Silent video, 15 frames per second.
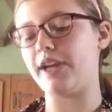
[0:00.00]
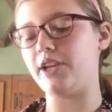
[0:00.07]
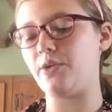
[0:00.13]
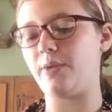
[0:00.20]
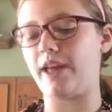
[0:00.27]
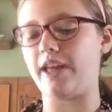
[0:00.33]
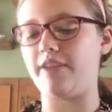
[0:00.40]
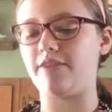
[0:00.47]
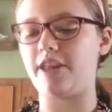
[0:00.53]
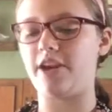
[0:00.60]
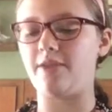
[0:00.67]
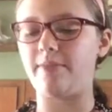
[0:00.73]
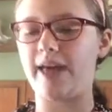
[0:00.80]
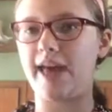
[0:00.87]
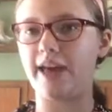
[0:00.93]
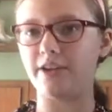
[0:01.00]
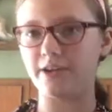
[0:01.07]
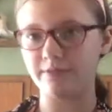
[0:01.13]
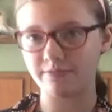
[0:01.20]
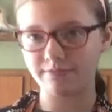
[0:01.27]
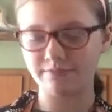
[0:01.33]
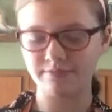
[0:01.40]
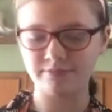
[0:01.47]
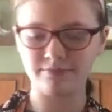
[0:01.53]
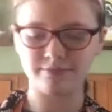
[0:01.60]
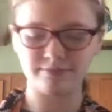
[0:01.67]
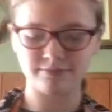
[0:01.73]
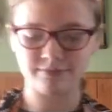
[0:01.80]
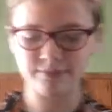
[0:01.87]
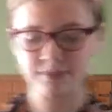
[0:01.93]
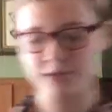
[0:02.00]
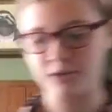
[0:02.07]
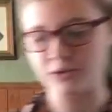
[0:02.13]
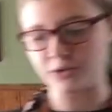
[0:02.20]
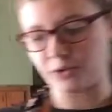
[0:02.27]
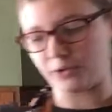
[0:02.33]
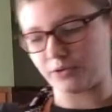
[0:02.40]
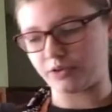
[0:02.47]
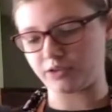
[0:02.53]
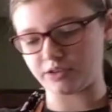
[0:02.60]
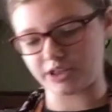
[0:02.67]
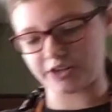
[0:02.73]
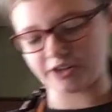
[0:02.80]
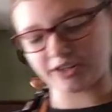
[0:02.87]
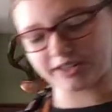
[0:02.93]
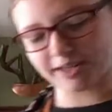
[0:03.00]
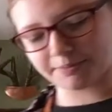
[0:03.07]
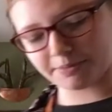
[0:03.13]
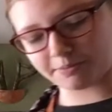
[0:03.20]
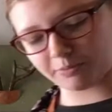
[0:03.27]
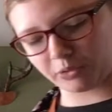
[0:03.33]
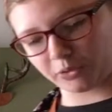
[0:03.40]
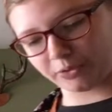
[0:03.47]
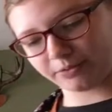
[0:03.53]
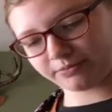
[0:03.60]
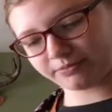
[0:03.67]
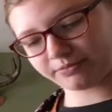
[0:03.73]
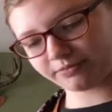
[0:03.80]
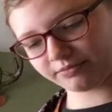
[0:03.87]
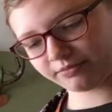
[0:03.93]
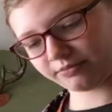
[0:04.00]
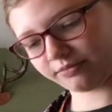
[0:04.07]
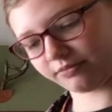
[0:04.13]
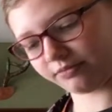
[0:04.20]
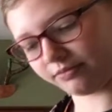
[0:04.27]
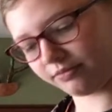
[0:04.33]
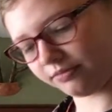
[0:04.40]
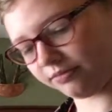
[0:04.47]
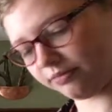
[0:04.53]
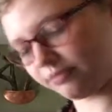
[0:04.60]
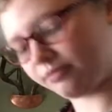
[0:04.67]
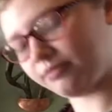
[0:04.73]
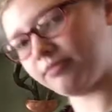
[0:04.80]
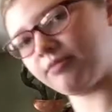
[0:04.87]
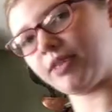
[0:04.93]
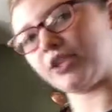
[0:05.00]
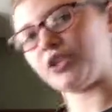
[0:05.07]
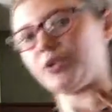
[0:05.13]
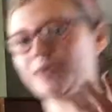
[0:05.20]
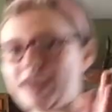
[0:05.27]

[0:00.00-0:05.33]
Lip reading: right away if they are bad. So they're in a separate bowl until